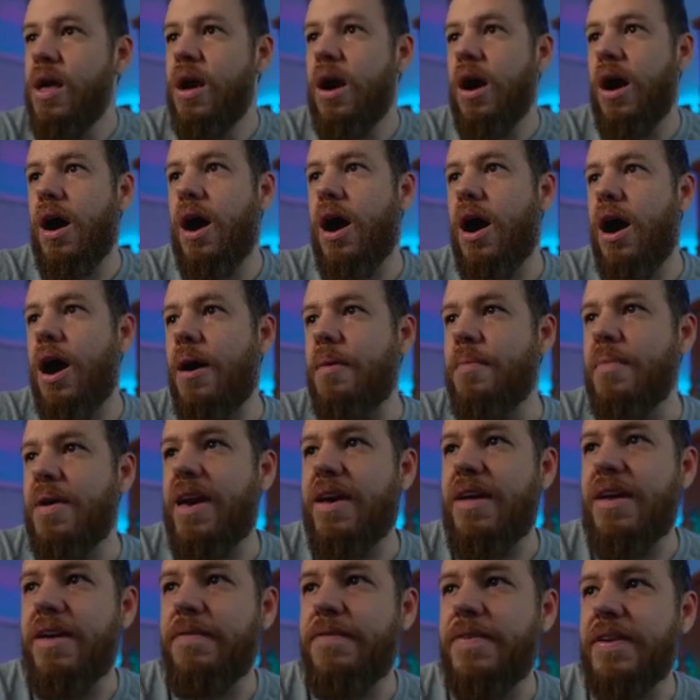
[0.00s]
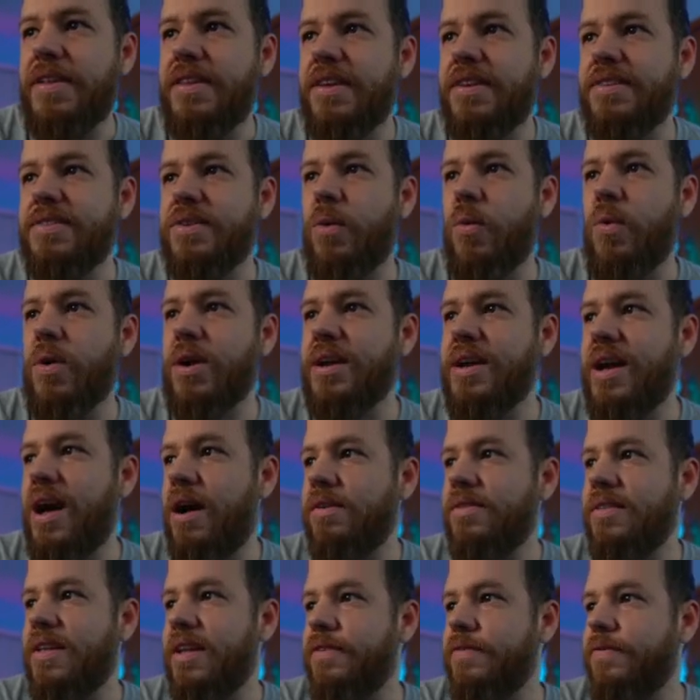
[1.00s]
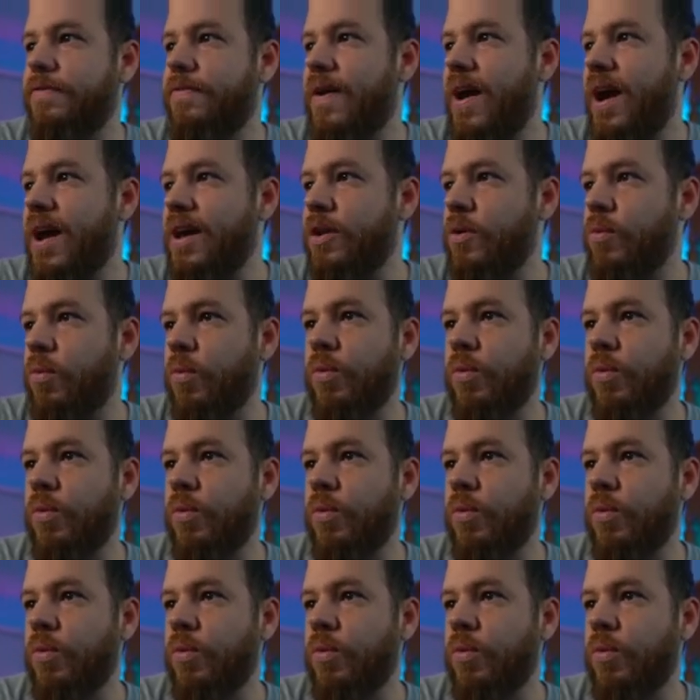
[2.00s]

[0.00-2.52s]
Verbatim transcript: Um, and if it doesn't work out, that's fine.